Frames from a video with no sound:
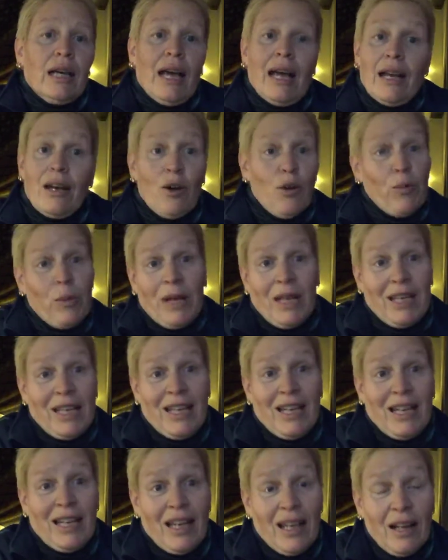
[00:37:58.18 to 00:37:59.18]
and nobody
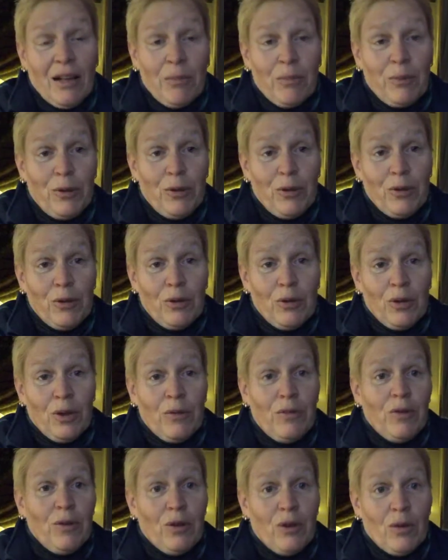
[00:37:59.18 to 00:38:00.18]
can help you
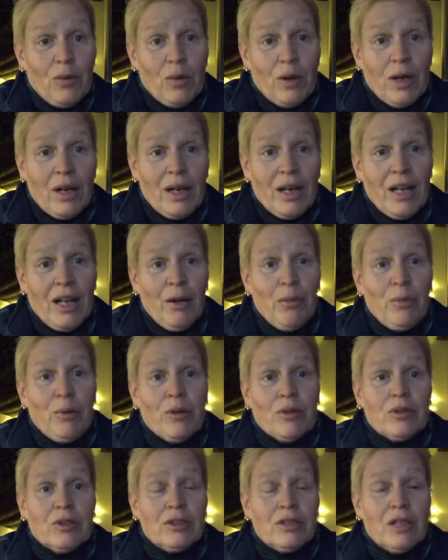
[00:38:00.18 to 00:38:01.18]
if you don't want to help
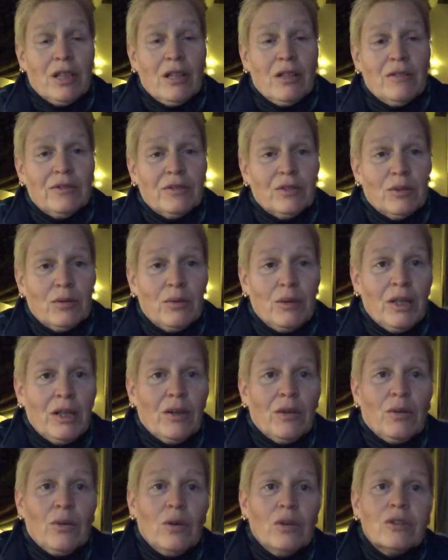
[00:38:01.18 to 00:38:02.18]
yourself. So we
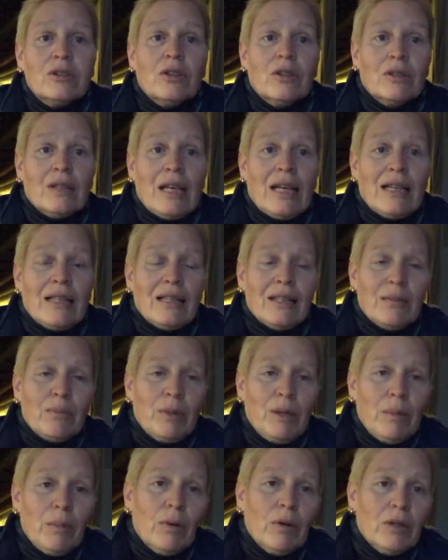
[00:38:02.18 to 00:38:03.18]
know also that
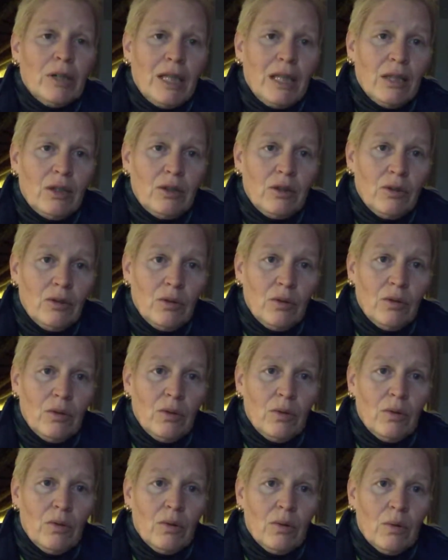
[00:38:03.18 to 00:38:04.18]
people need to
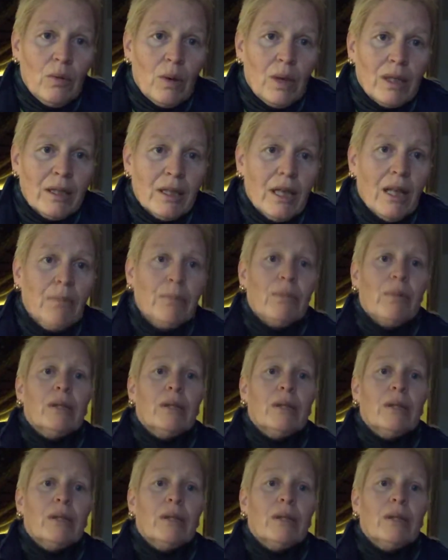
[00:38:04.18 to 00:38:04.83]
want help,